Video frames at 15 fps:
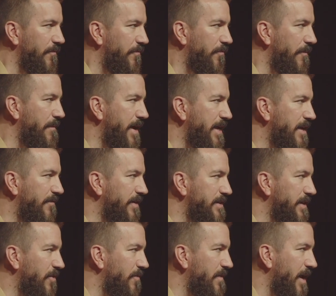for many of
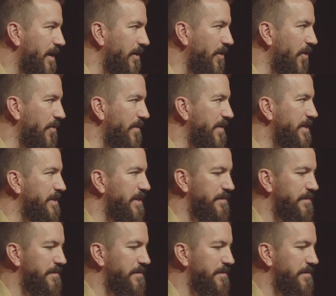us, and I'm not alone in this,